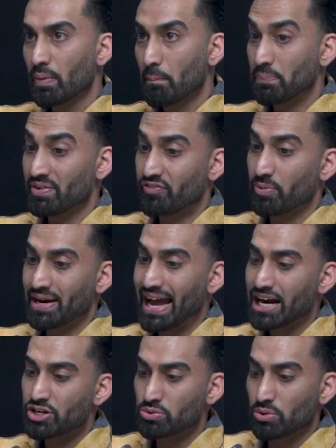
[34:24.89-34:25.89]
But from an
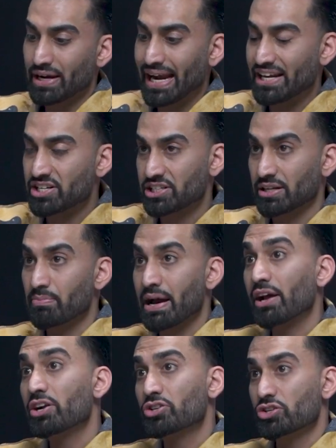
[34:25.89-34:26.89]
actual agency and
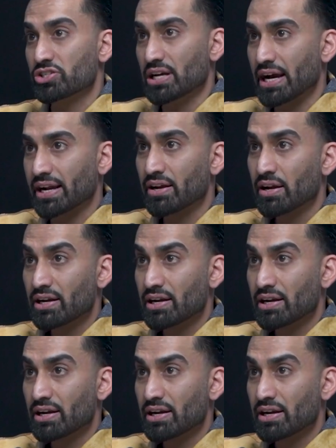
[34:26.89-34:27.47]
manager side,